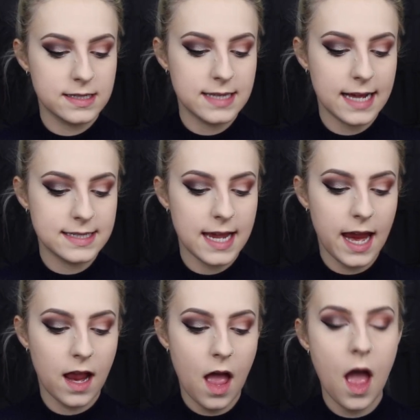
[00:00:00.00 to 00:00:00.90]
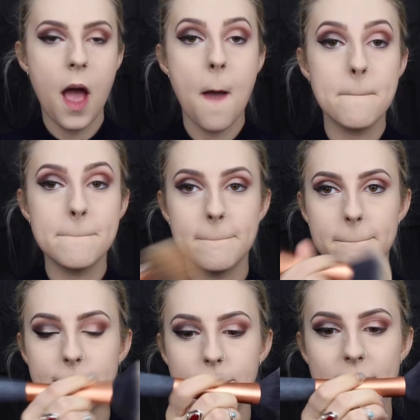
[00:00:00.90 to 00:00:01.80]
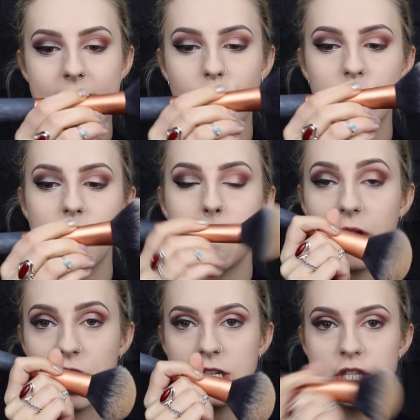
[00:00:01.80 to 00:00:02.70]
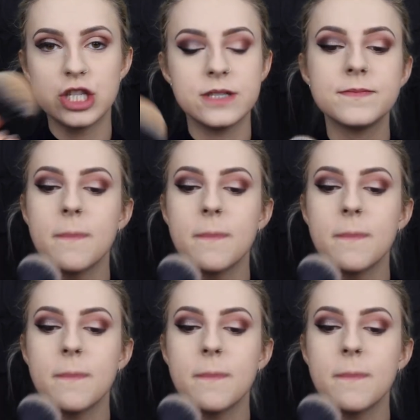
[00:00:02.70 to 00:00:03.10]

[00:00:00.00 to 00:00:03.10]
setting powder brush.